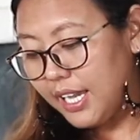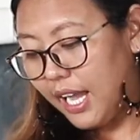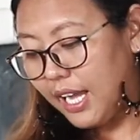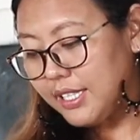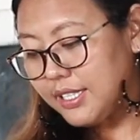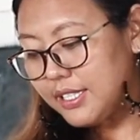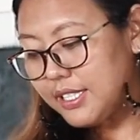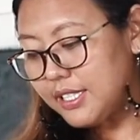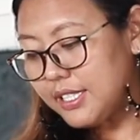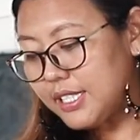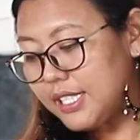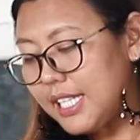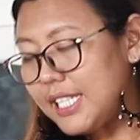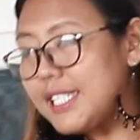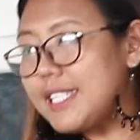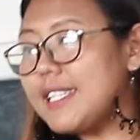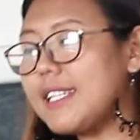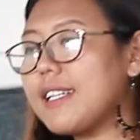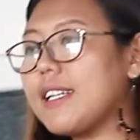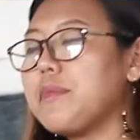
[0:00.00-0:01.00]
under
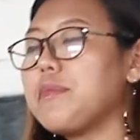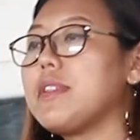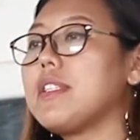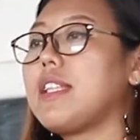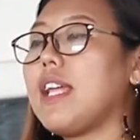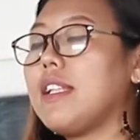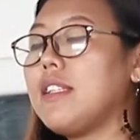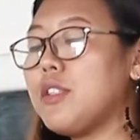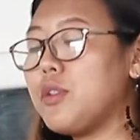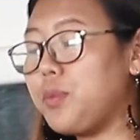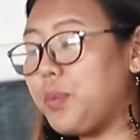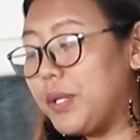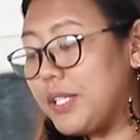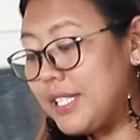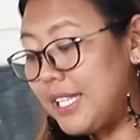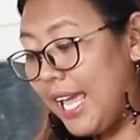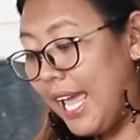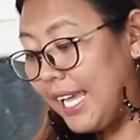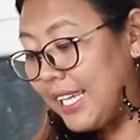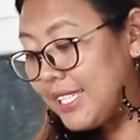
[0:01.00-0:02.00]
this circumstance
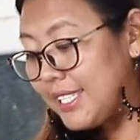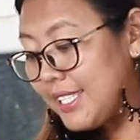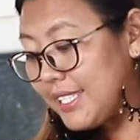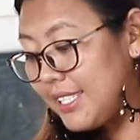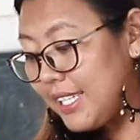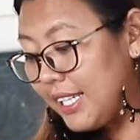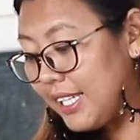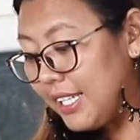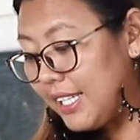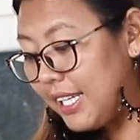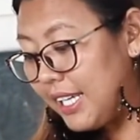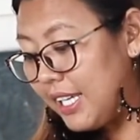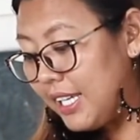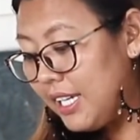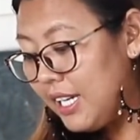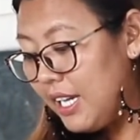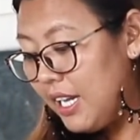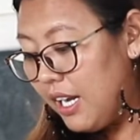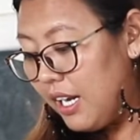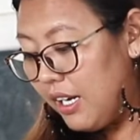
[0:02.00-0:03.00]
was
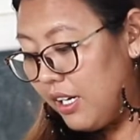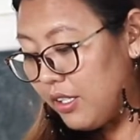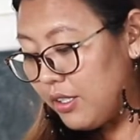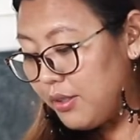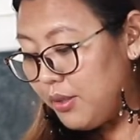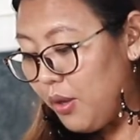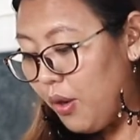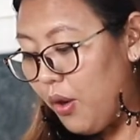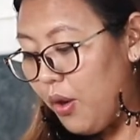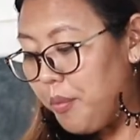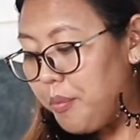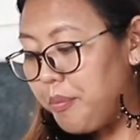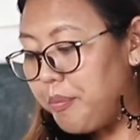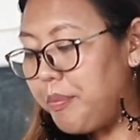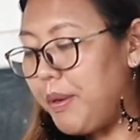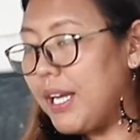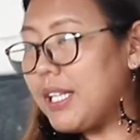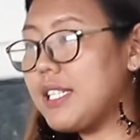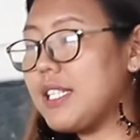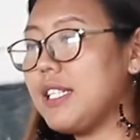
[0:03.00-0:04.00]
exceedingly low,
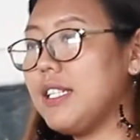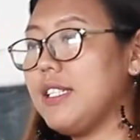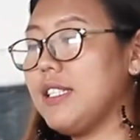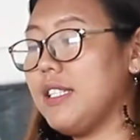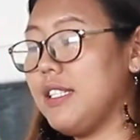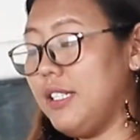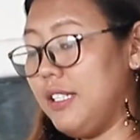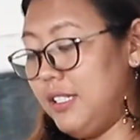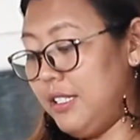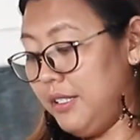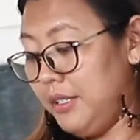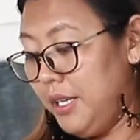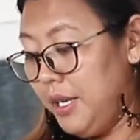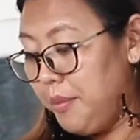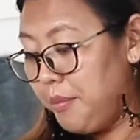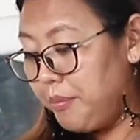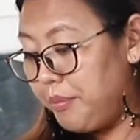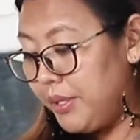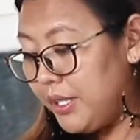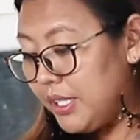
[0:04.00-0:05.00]
but the
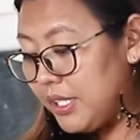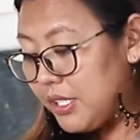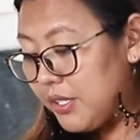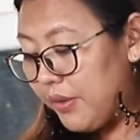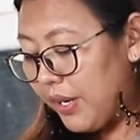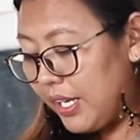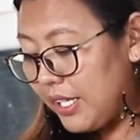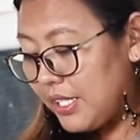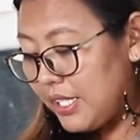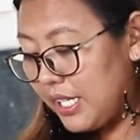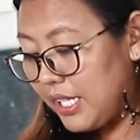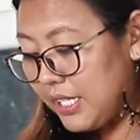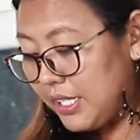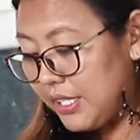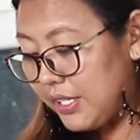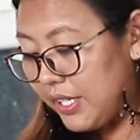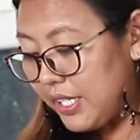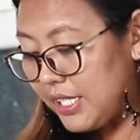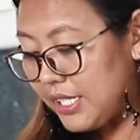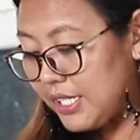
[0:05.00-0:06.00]
birth rate
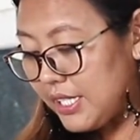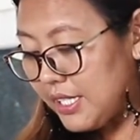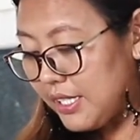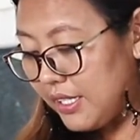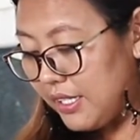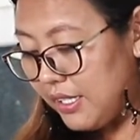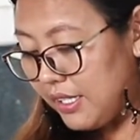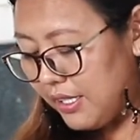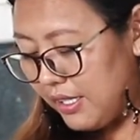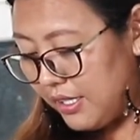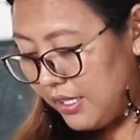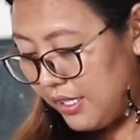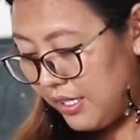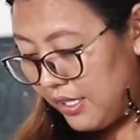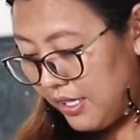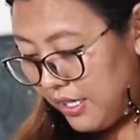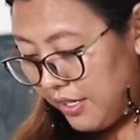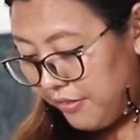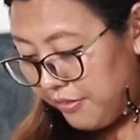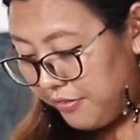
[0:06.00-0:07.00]
increased.
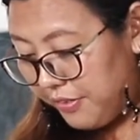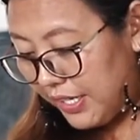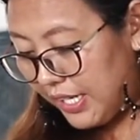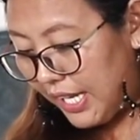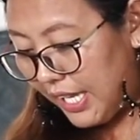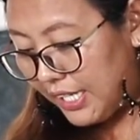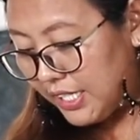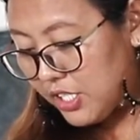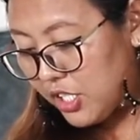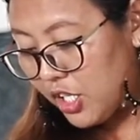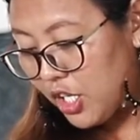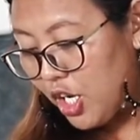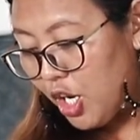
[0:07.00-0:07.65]
Village